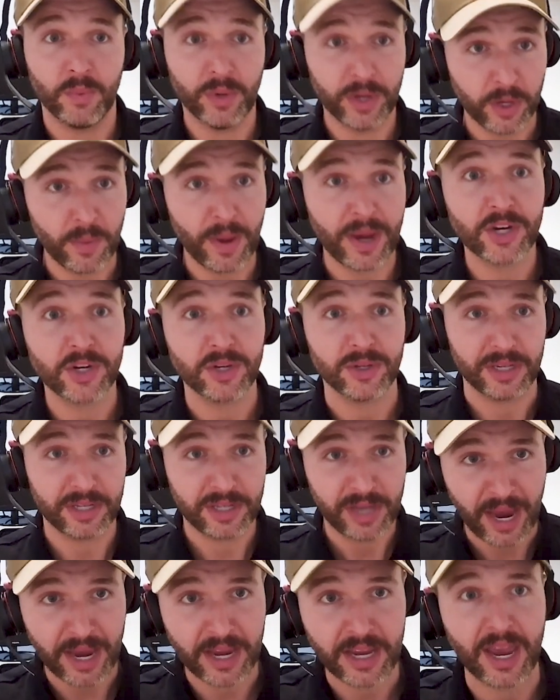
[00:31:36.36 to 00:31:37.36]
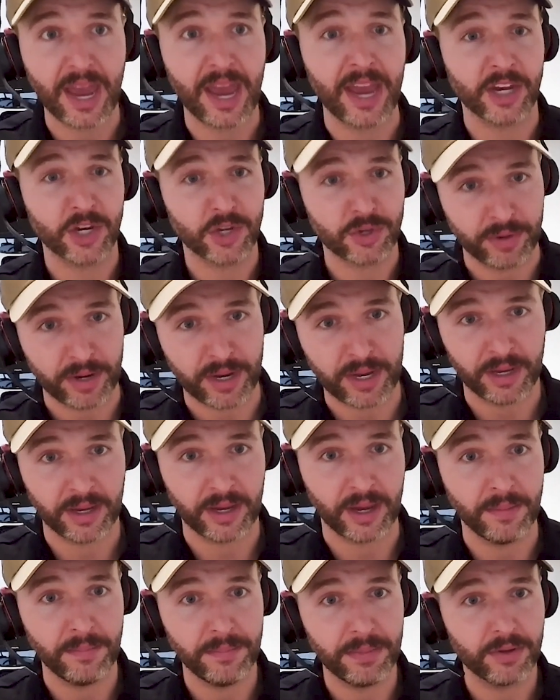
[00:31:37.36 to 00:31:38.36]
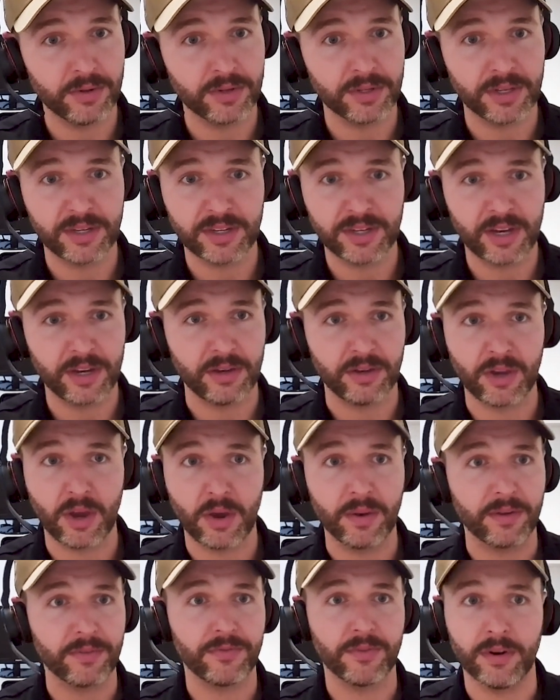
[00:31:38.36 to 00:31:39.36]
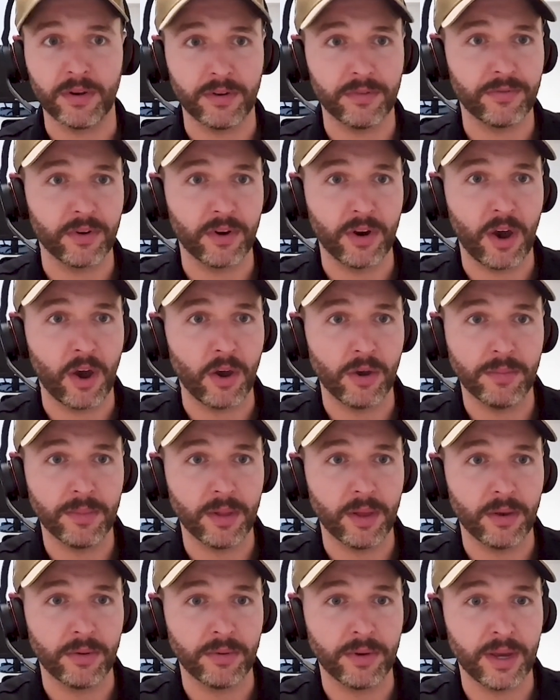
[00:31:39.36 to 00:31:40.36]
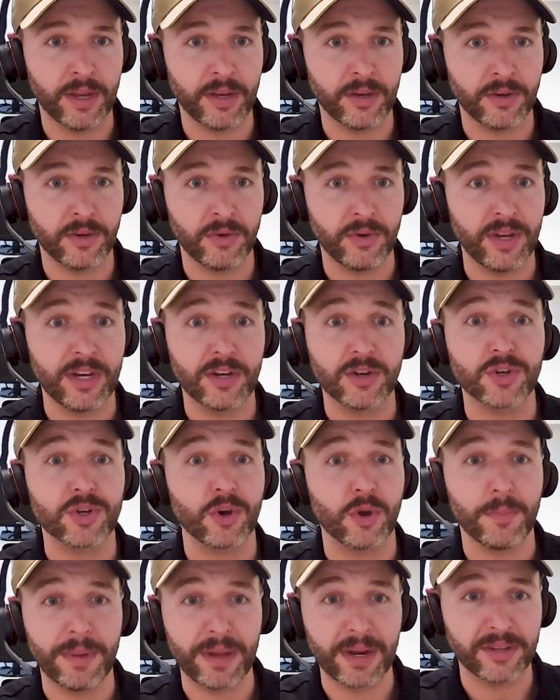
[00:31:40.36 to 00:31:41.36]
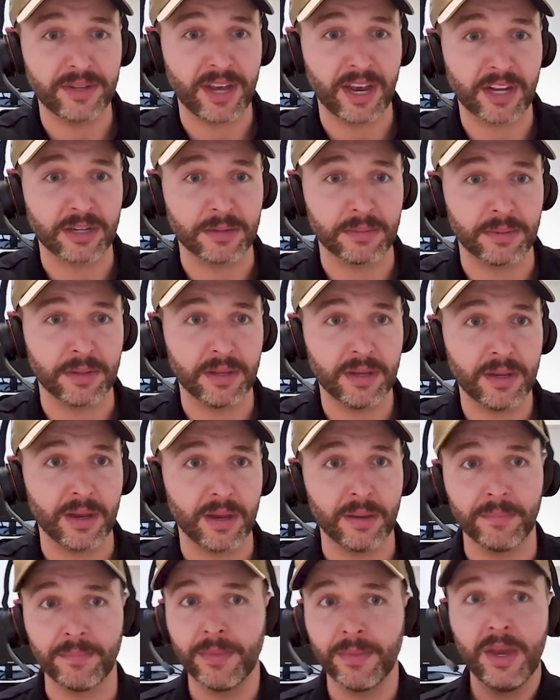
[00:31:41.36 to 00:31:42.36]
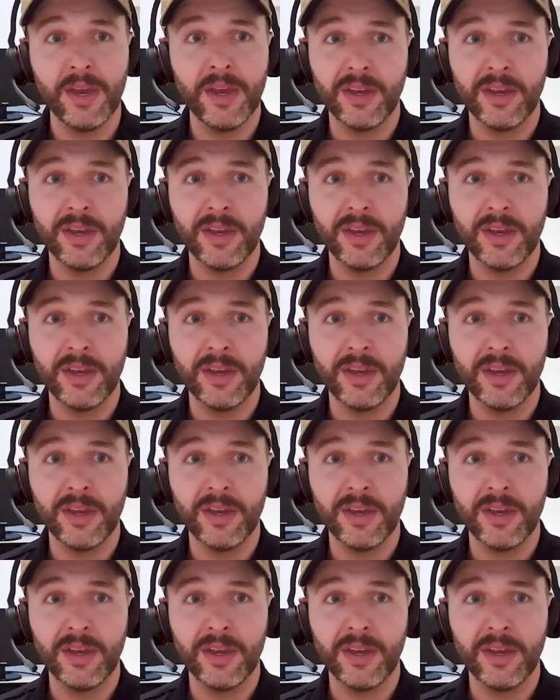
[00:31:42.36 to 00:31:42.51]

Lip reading: where you actually take extra income, because let's say you're going for a home loan and you need to show better taxable income.